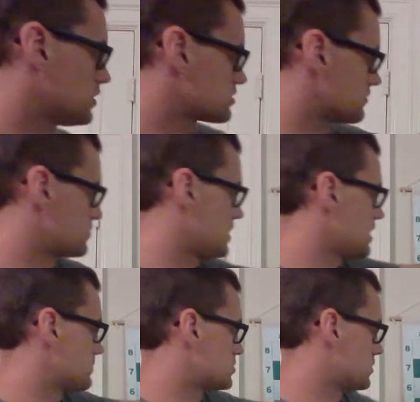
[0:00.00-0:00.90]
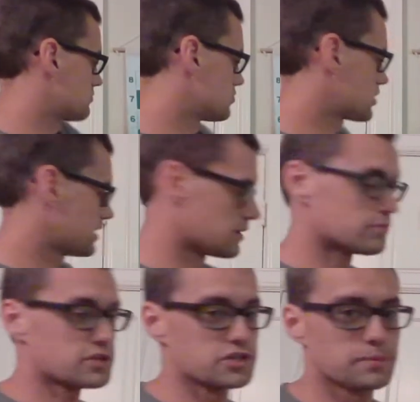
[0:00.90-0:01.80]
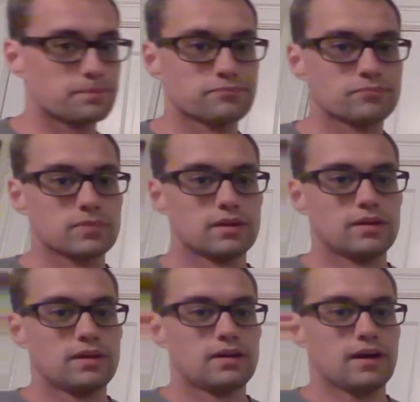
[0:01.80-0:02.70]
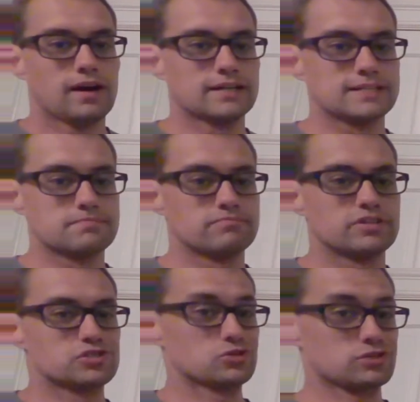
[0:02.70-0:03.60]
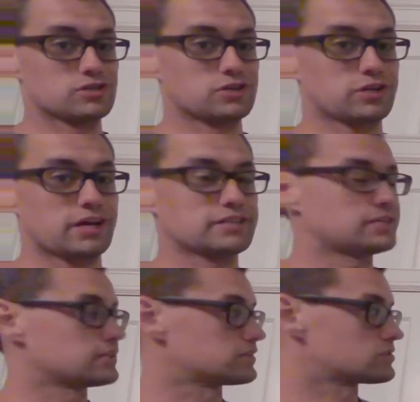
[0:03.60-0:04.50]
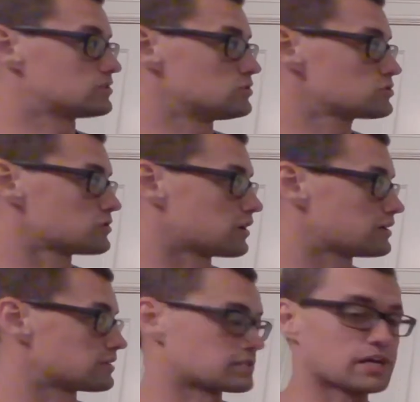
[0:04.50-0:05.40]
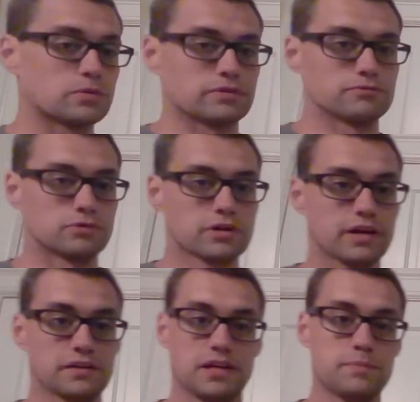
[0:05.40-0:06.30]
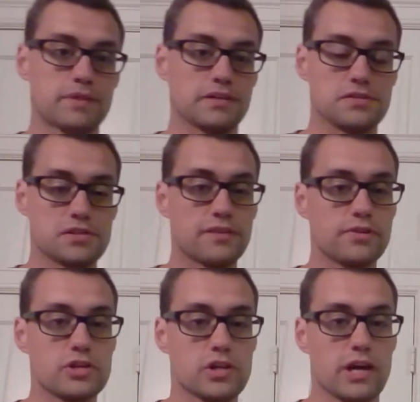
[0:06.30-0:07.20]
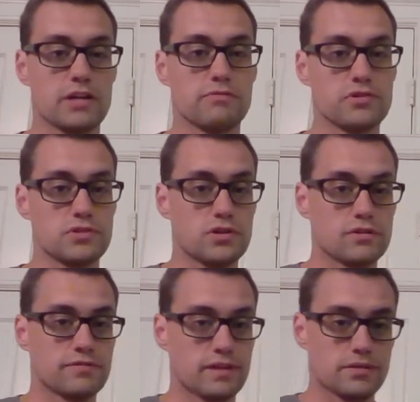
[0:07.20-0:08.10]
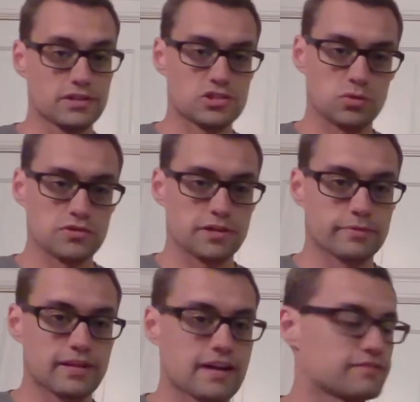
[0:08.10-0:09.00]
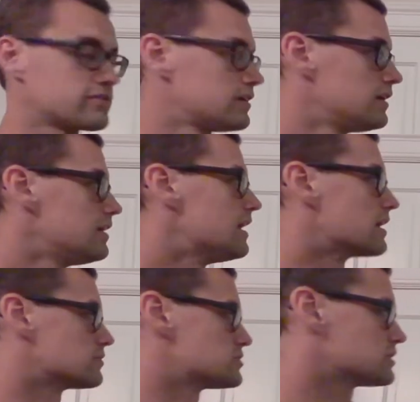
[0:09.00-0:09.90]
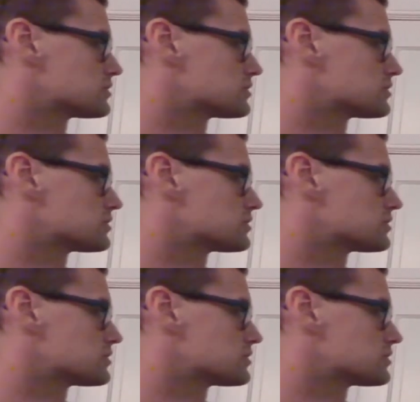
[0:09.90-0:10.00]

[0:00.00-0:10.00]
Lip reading: of taking between rook and bishop, it's usually a good idea to take with the rook and keep that discovered check in reserve. That stores up a lot of energy in your